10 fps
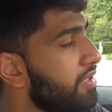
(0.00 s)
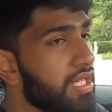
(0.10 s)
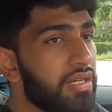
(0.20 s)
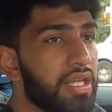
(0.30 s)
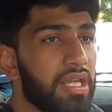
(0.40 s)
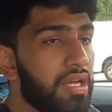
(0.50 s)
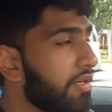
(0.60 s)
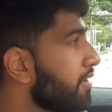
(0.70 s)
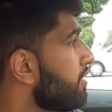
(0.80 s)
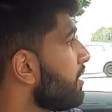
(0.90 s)
day-to-day
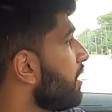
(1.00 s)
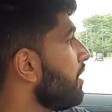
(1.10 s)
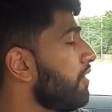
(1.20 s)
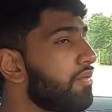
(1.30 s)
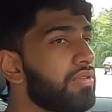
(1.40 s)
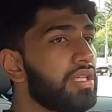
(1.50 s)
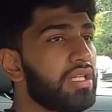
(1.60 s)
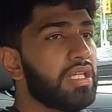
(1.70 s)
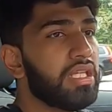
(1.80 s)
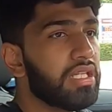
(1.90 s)
errands, you don't really
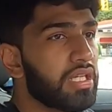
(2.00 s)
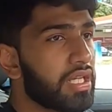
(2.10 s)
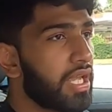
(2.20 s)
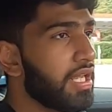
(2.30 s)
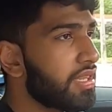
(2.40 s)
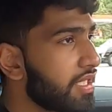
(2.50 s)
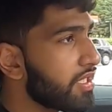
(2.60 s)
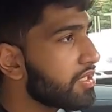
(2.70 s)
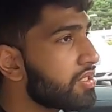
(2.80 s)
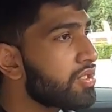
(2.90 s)
need
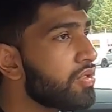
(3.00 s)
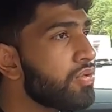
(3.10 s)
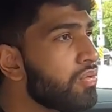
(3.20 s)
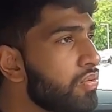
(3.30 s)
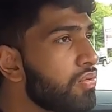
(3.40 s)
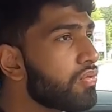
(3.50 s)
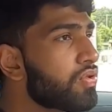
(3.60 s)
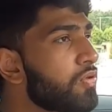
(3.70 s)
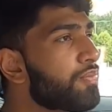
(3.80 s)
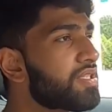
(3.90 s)
anything
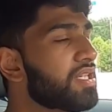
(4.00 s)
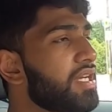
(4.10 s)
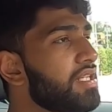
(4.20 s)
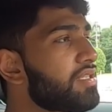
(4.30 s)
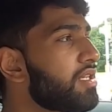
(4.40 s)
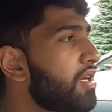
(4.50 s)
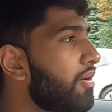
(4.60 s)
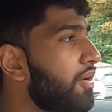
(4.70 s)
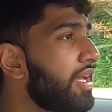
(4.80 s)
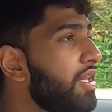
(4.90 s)
too precise,
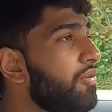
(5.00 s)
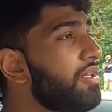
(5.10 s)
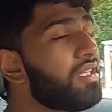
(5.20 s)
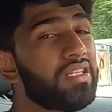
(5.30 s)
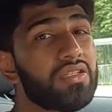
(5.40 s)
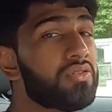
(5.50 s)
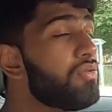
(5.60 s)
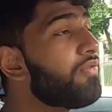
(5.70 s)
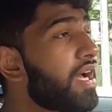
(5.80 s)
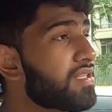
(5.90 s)
or again, you don't need anything
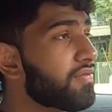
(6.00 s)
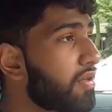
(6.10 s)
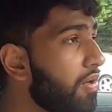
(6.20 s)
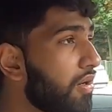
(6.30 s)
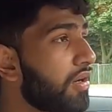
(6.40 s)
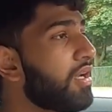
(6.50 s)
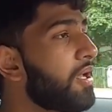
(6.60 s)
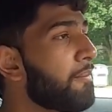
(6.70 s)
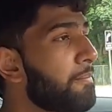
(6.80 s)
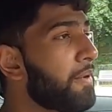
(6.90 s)
too fast of a car.
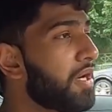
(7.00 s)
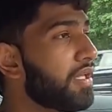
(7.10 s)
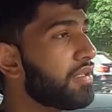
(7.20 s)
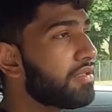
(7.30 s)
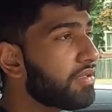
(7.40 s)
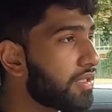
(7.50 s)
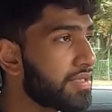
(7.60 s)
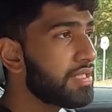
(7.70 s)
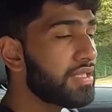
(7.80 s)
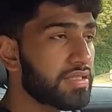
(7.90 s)
But
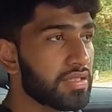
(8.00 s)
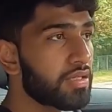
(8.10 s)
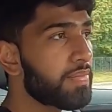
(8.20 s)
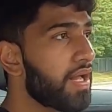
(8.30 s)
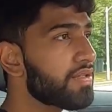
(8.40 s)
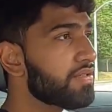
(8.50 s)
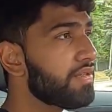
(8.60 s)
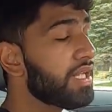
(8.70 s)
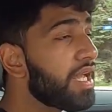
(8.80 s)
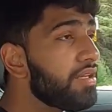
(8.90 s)
this is it. This is a good balance
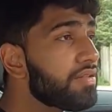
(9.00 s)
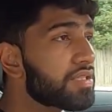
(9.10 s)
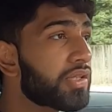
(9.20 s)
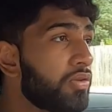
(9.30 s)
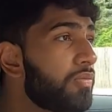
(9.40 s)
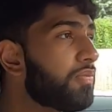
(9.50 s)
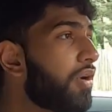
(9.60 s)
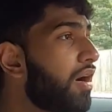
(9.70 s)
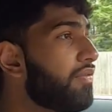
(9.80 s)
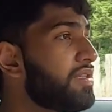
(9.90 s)
of it, and it's a coupe,
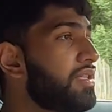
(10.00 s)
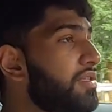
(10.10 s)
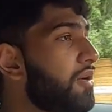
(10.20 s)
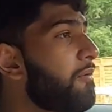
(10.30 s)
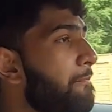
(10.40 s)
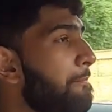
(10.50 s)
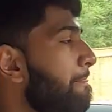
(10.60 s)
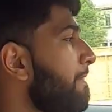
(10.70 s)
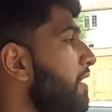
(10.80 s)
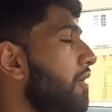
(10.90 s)
obviously, so
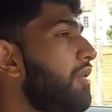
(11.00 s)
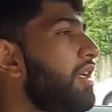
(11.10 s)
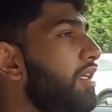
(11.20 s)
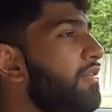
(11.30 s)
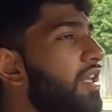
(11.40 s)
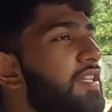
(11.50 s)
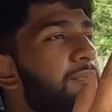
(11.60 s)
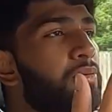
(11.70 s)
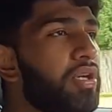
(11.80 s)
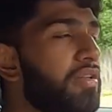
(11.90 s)
you've got that
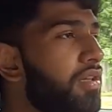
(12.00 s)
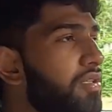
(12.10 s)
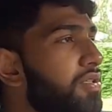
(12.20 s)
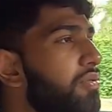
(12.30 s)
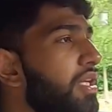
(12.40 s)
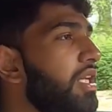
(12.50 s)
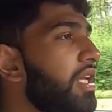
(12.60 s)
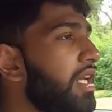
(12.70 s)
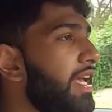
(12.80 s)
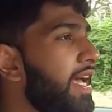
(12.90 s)
sporty look to it,
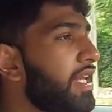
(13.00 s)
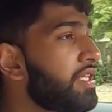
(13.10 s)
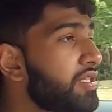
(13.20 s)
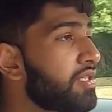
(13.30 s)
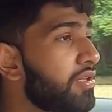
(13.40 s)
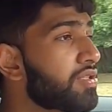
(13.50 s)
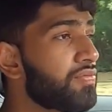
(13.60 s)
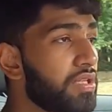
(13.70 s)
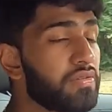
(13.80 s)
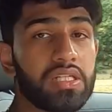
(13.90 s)
and it just looks
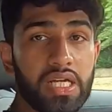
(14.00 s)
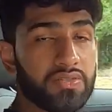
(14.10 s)
really